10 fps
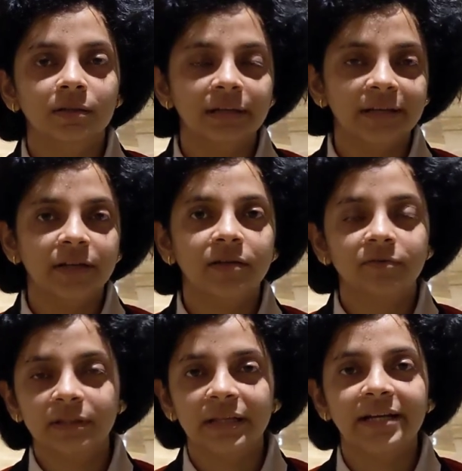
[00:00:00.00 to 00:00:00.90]

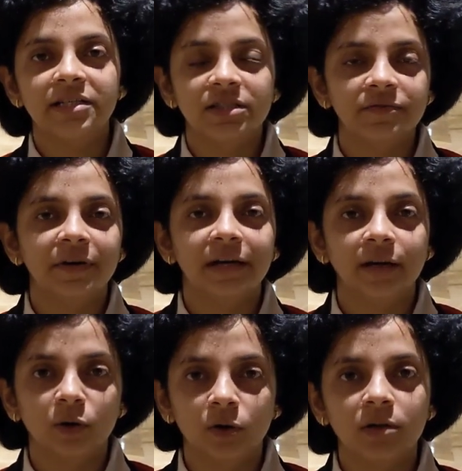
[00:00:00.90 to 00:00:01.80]
later with knight g5,
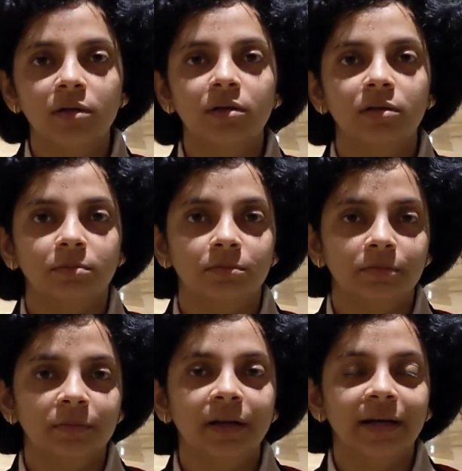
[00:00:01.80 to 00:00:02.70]
I got
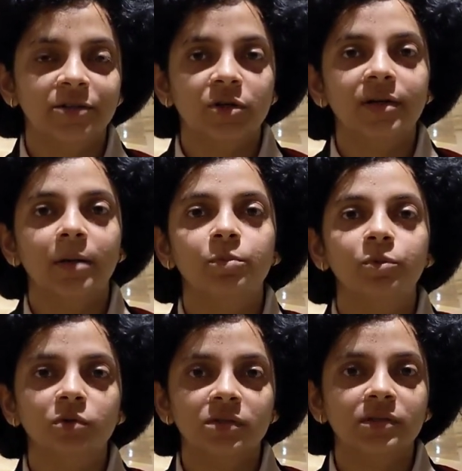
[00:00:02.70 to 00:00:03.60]
extra
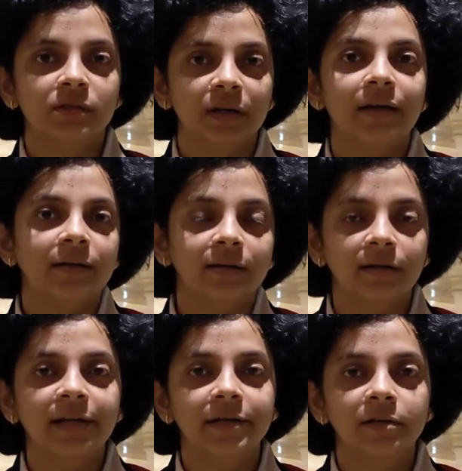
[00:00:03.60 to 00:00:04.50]
tempos and
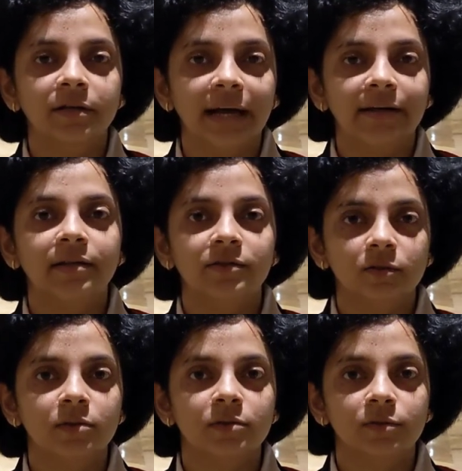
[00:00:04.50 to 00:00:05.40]
later
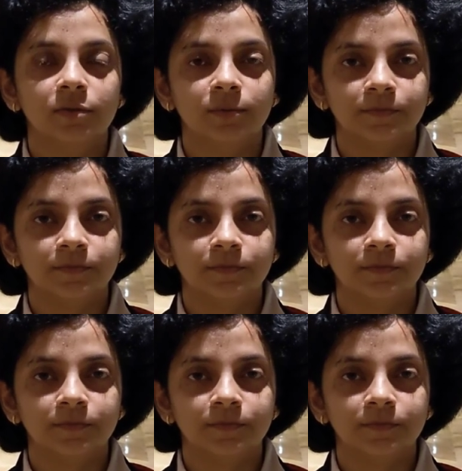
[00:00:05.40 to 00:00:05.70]
tactics also.